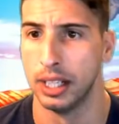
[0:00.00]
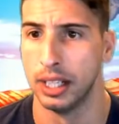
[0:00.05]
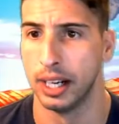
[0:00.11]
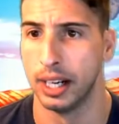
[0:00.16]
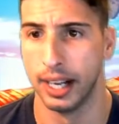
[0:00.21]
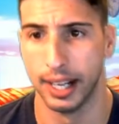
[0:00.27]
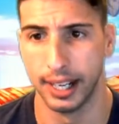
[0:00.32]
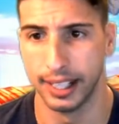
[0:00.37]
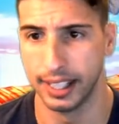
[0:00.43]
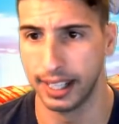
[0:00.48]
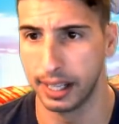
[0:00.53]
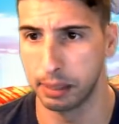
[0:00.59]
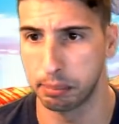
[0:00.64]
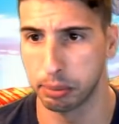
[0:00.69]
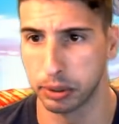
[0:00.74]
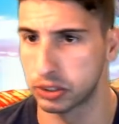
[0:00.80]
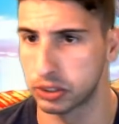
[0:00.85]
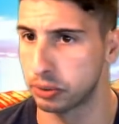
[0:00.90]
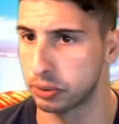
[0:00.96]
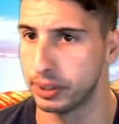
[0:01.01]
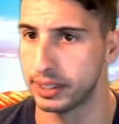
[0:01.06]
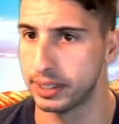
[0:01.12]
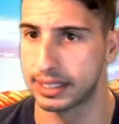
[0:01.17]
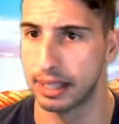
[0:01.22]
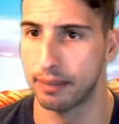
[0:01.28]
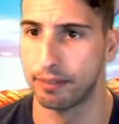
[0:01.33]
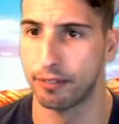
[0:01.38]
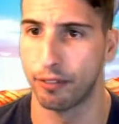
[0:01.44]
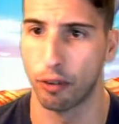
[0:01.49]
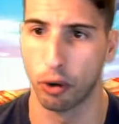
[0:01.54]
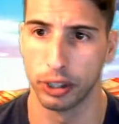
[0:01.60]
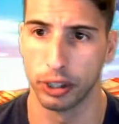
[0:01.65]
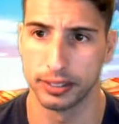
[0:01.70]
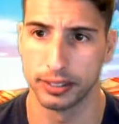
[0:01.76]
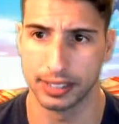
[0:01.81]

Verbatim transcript: Uh, 8 plus 3. Step 4,